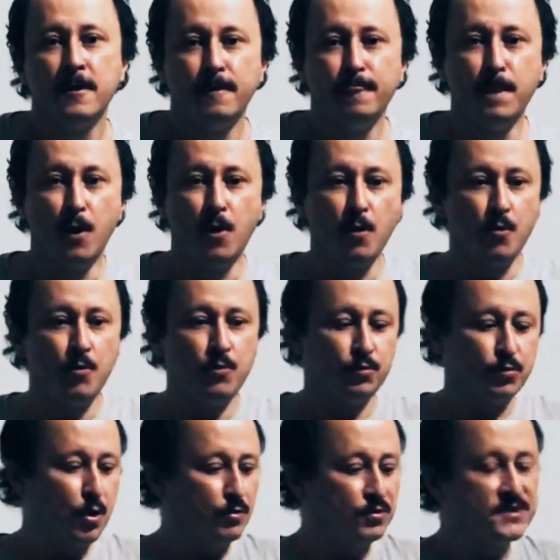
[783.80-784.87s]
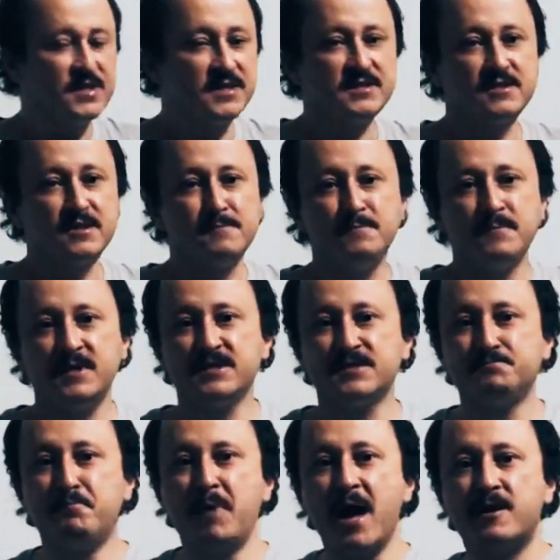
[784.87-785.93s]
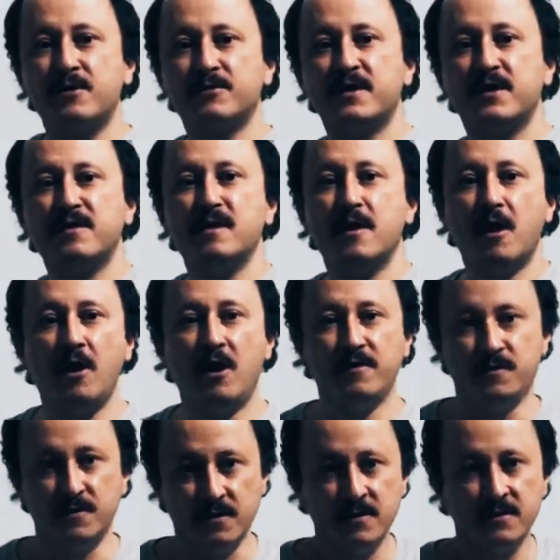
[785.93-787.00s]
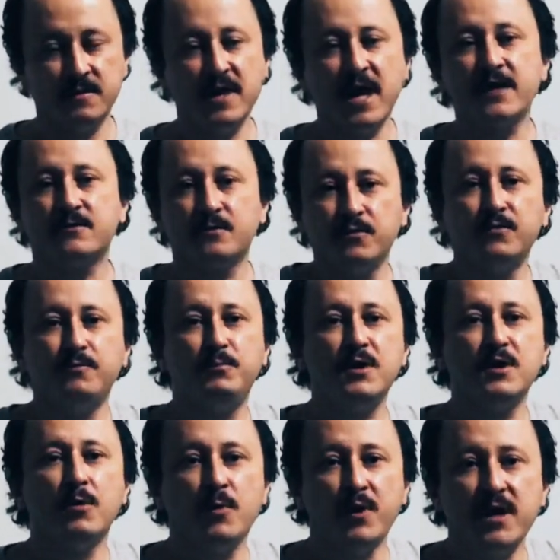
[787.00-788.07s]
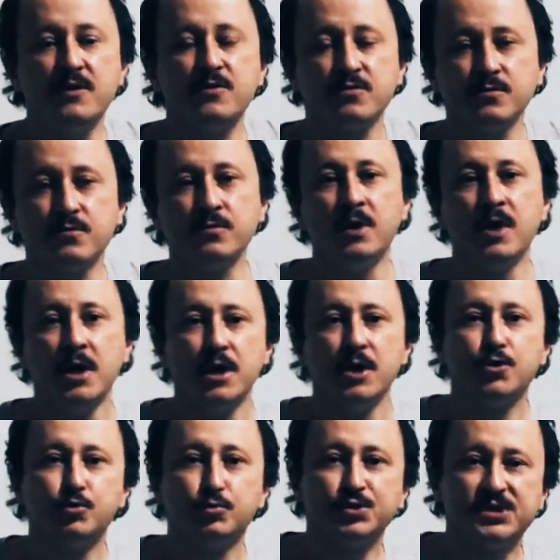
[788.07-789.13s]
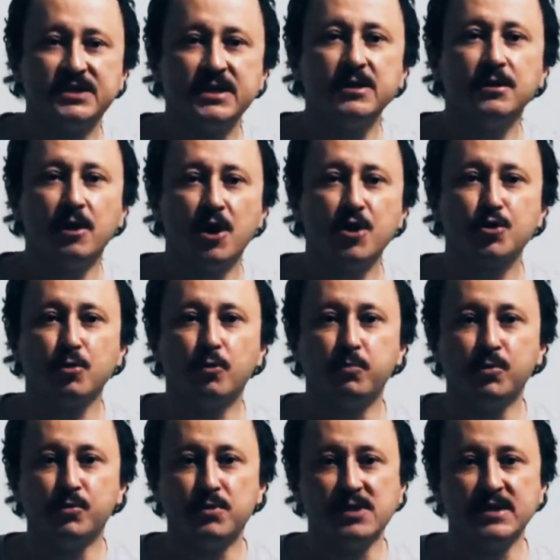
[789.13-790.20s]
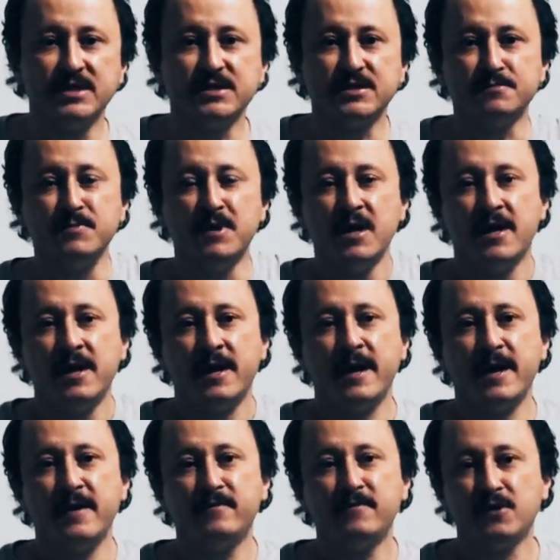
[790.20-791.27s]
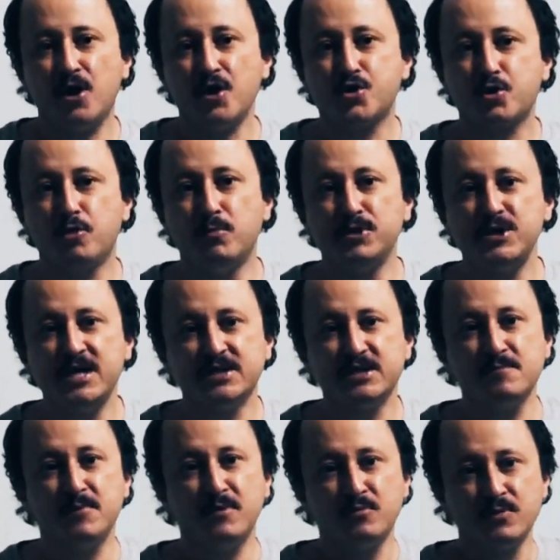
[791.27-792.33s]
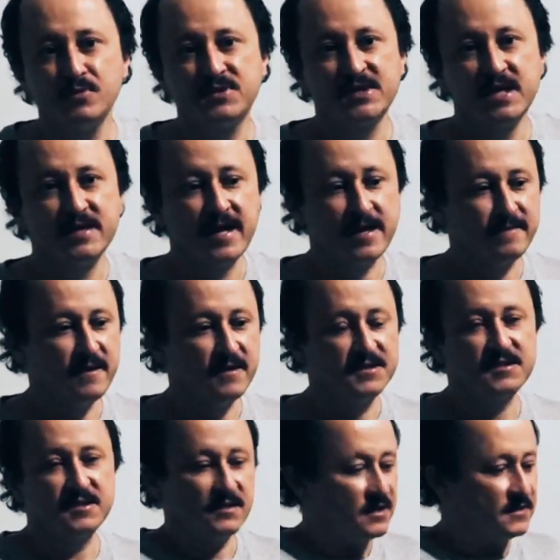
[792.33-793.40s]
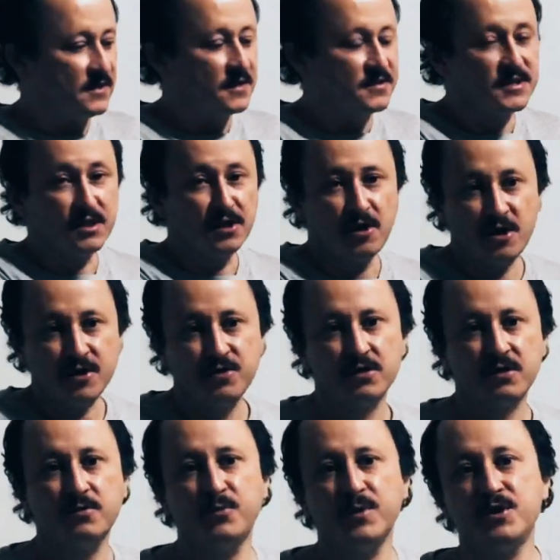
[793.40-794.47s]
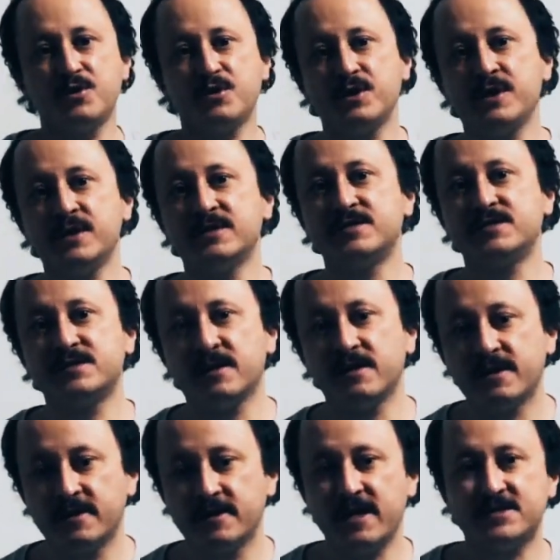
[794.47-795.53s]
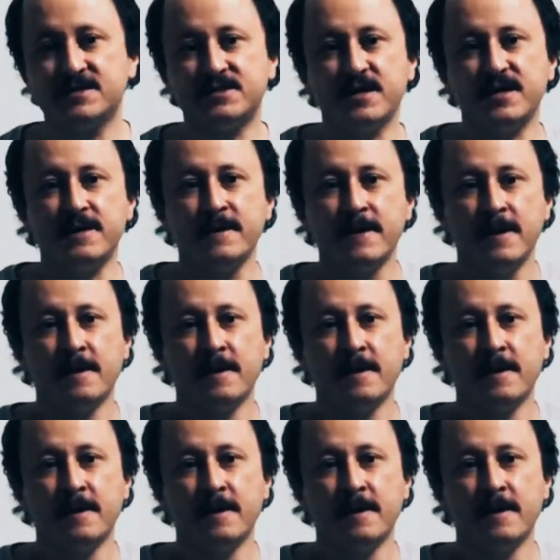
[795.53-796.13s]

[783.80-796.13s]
no system is better than the other. That could be a way to see logical pluralism. And logical monism would say that there is a logic which is, let's say,